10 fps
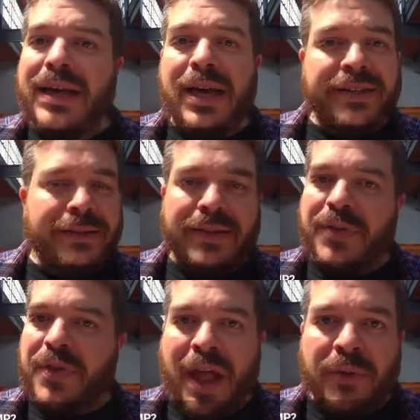
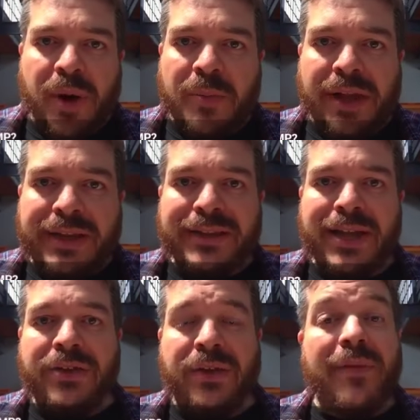It's not the right place,
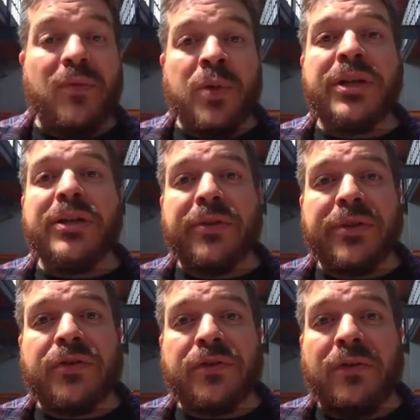and you'll have
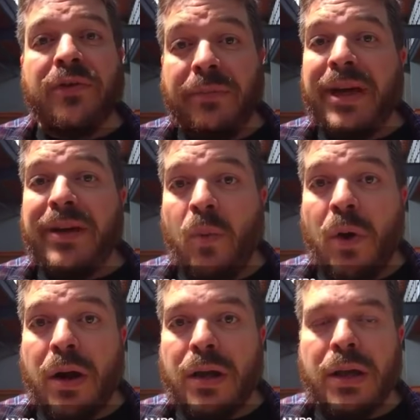really struggle to make it
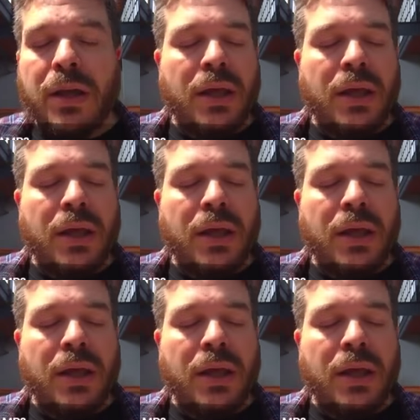work.